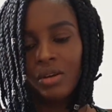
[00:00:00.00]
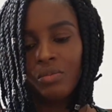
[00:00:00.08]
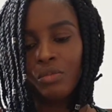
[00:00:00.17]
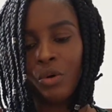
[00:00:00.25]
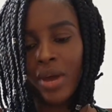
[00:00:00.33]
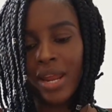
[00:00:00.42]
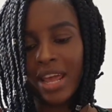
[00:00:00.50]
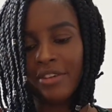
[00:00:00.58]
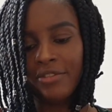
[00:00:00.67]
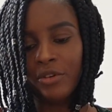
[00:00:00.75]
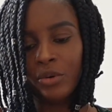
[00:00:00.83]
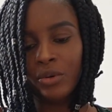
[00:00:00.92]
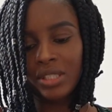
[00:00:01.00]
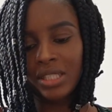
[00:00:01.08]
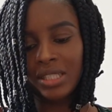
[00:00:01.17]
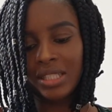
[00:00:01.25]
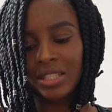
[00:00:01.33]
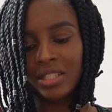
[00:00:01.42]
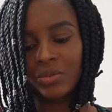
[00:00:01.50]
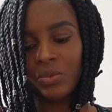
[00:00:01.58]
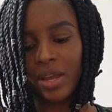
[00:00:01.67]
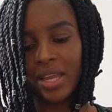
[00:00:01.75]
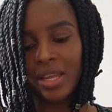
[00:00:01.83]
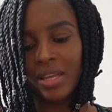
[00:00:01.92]
But when I fold it this
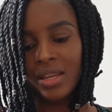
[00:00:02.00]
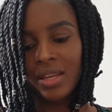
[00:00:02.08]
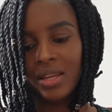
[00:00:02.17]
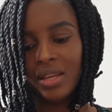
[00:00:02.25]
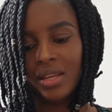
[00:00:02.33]
way,